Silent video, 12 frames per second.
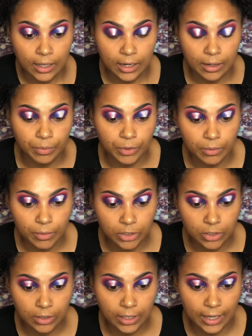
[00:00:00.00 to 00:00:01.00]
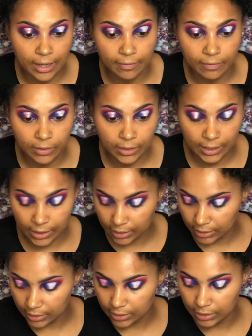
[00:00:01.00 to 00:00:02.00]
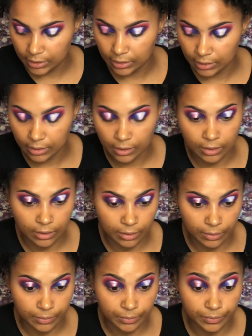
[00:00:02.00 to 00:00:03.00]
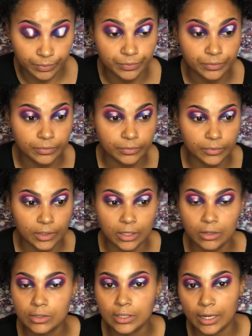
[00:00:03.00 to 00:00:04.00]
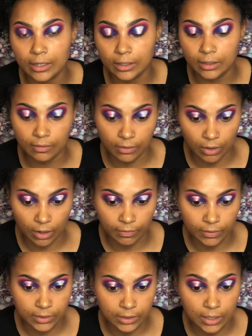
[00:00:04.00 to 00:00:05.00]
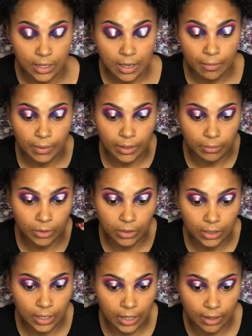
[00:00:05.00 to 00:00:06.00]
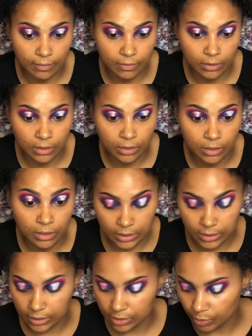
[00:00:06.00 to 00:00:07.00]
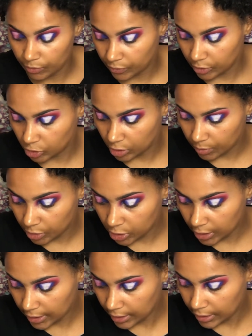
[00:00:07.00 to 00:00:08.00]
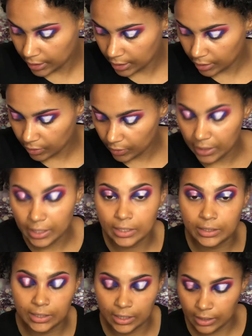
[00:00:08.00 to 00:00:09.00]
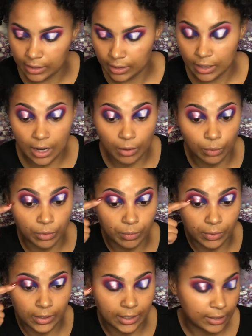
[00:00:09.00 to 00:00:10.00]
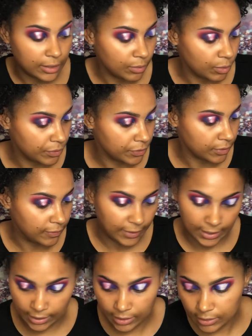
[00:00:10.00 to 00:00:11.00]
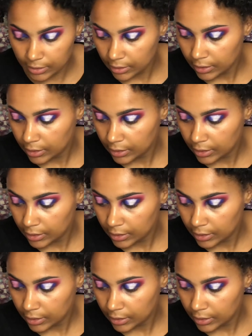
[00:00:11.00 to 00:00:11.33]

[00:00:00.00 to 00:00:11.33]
And I'm pretty much gonna cover like the it looks uneven obviously, but I'm gonna cover this with the shimmer shade now, and then I will blend it with the red.